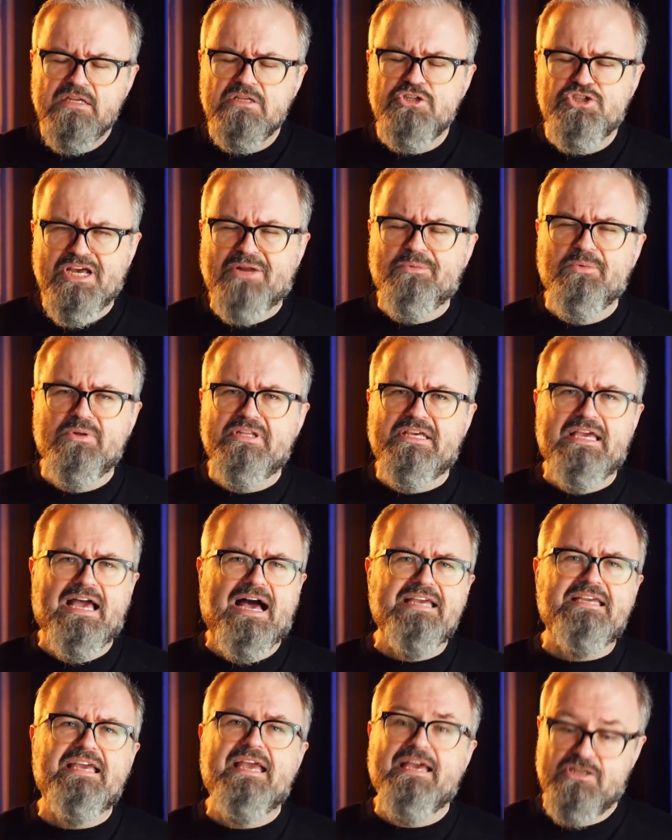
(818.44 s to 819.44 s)
Generally,
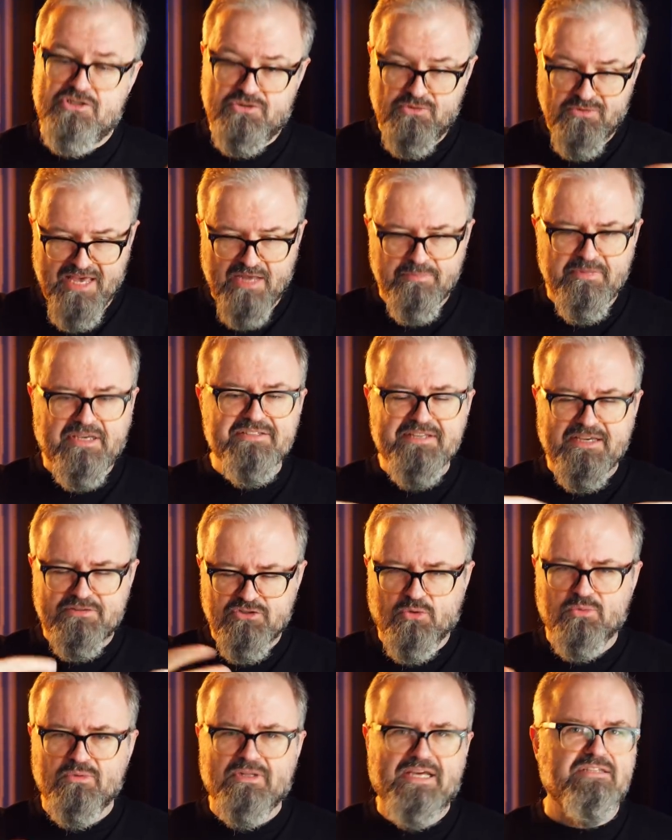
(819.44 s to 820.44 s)
I can't do that because I
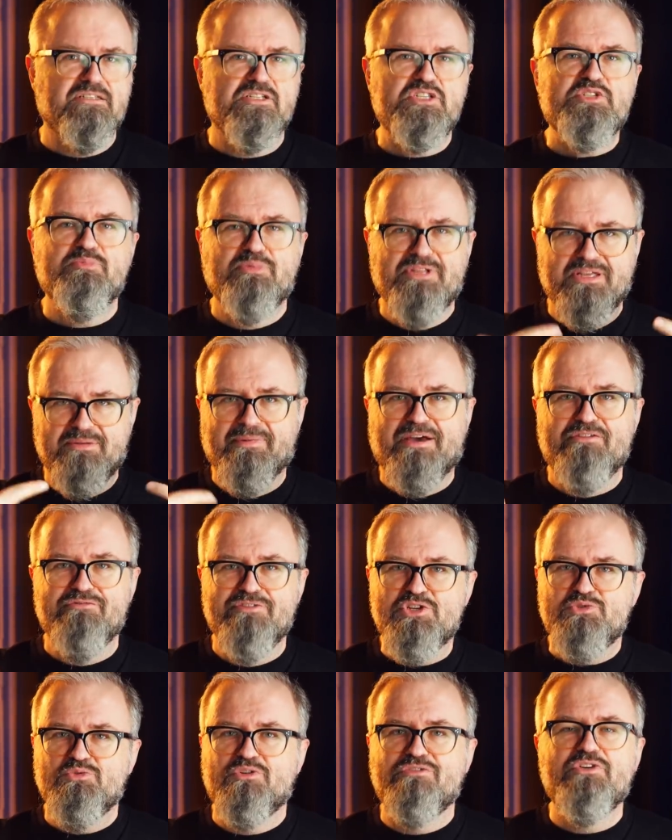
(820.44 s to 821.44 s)
don't like to split my
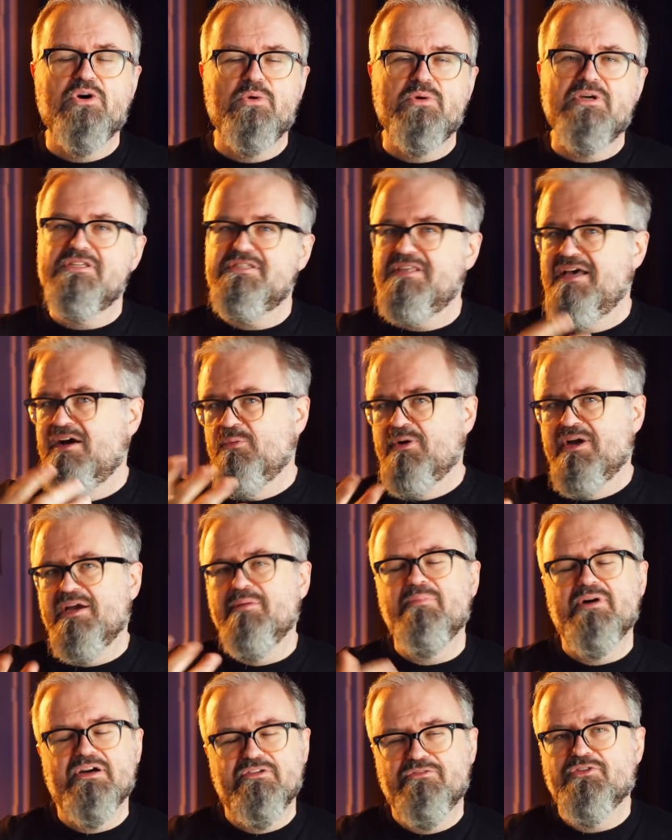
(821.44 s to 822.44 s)
visual focus that way,
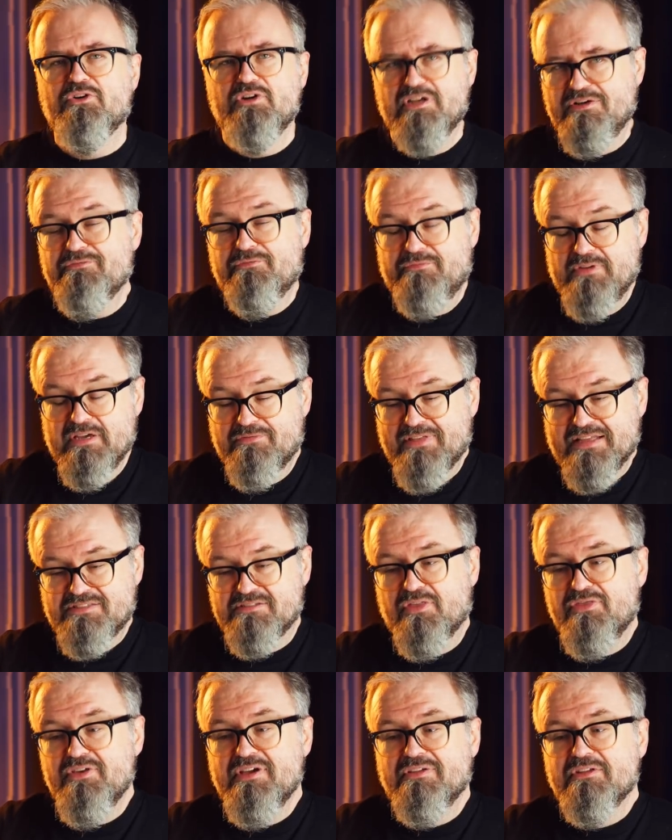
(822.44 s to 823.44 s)
but for if, if
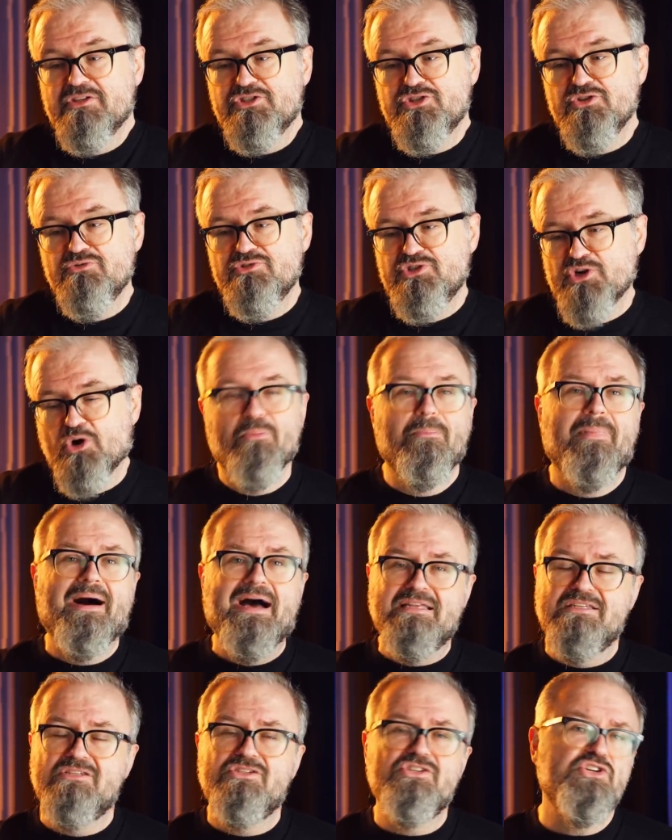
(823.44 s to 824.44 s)
that's a thing that you don't
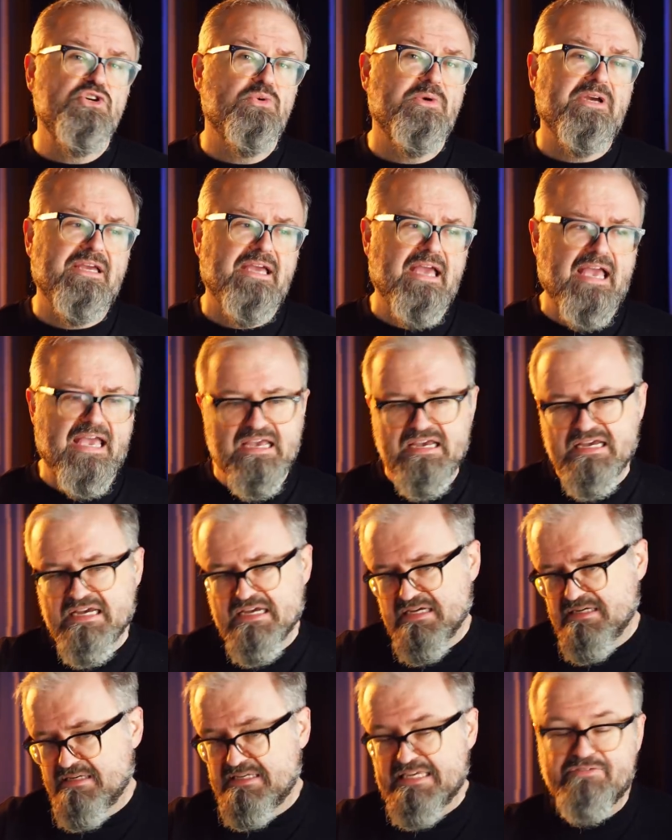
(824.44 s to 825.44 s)
mind doing,
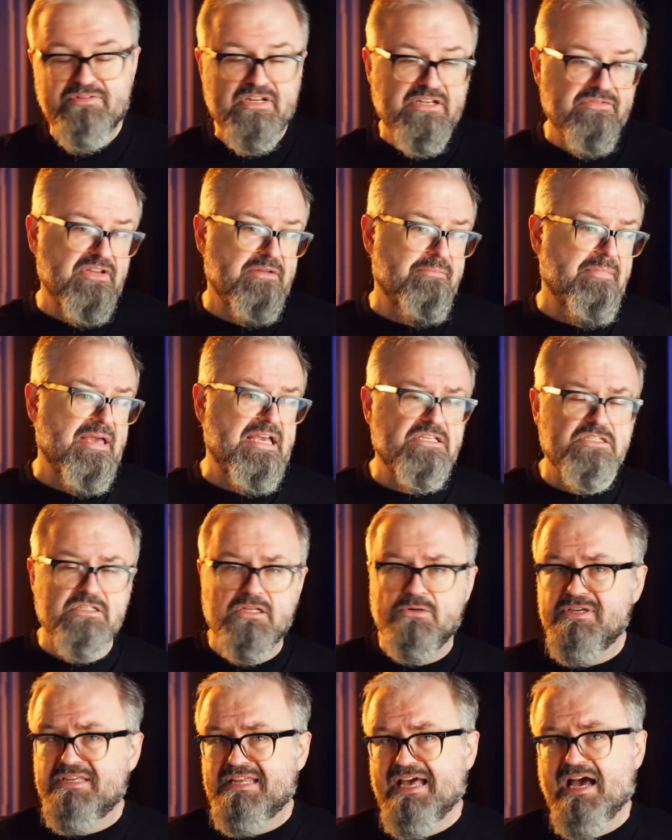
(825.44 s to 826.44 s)
uh, even if it may
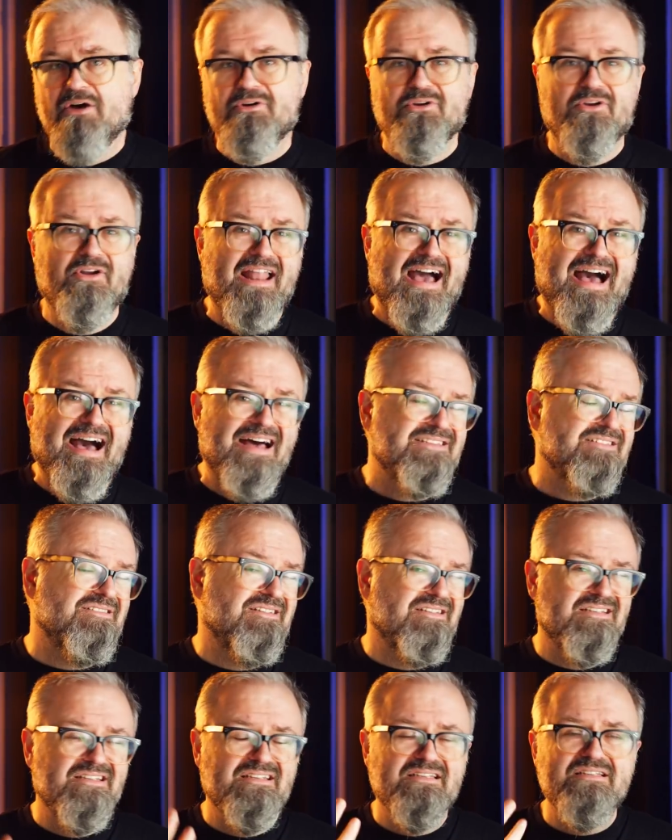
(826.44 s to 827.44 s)
slow you down or not,
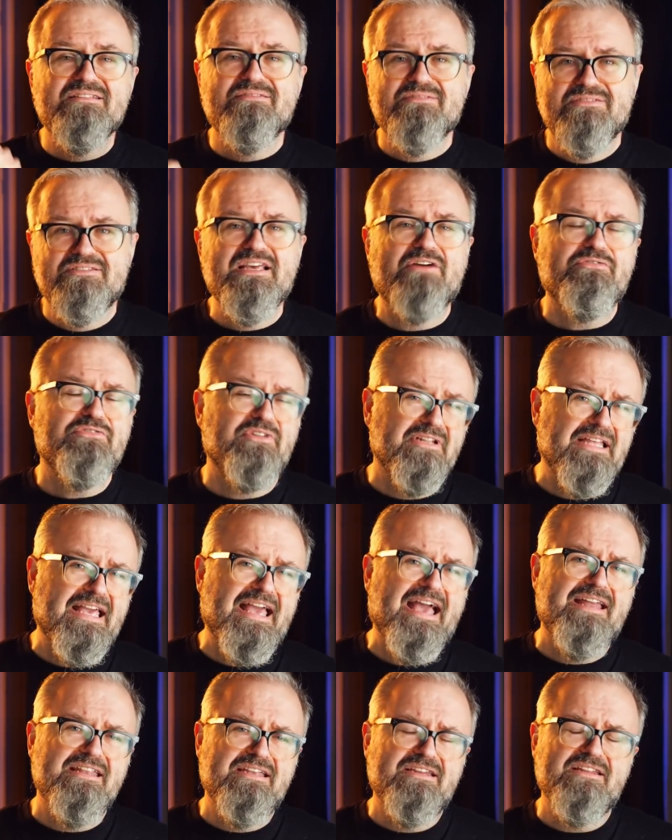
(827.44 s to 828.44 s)
eh, definitely
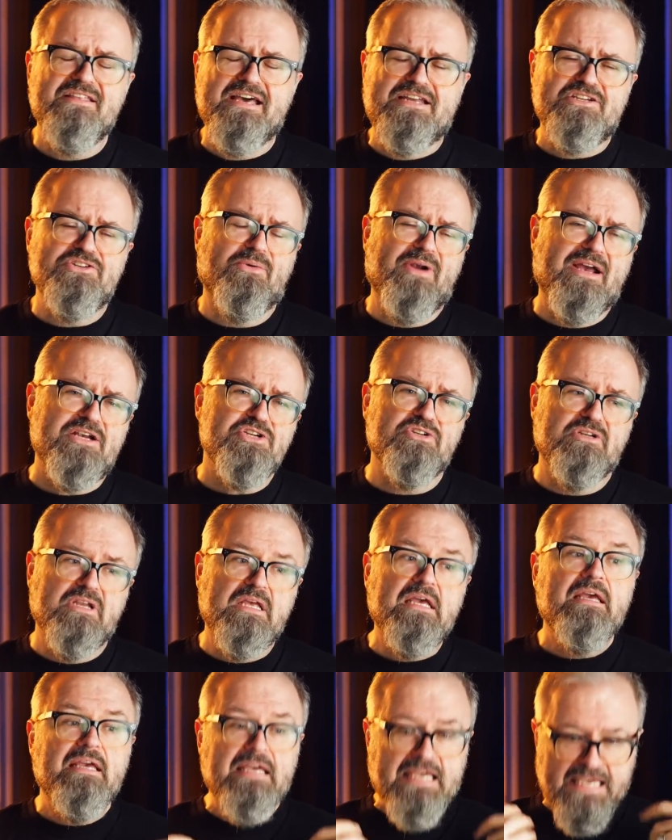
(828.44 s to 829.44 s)
head into that
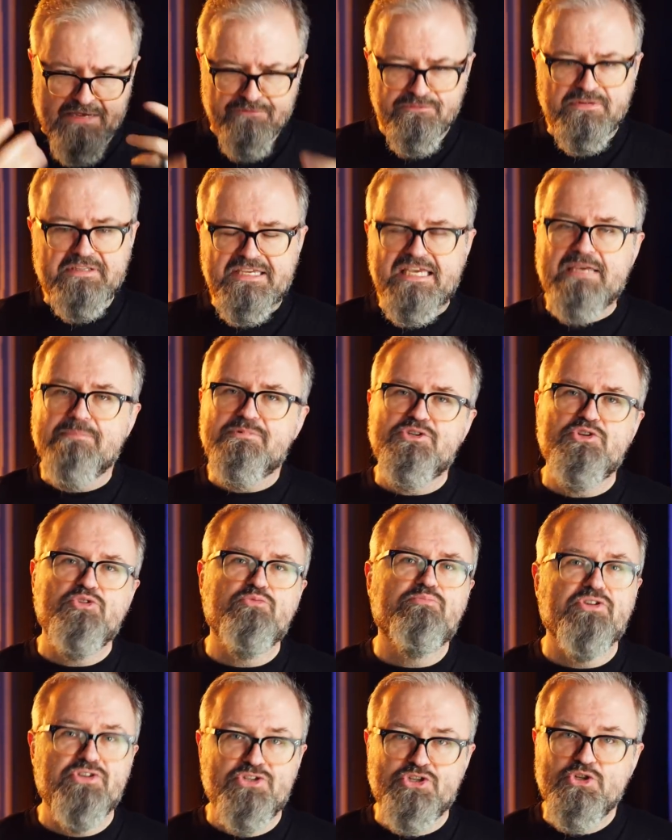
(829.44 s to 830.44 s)
direction if it keeps you
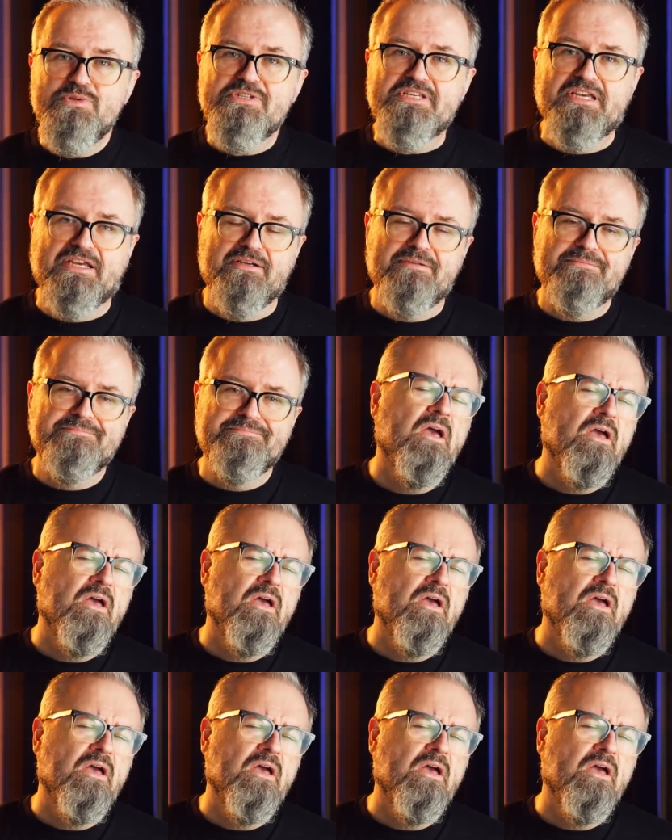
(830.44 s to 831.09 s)
producing.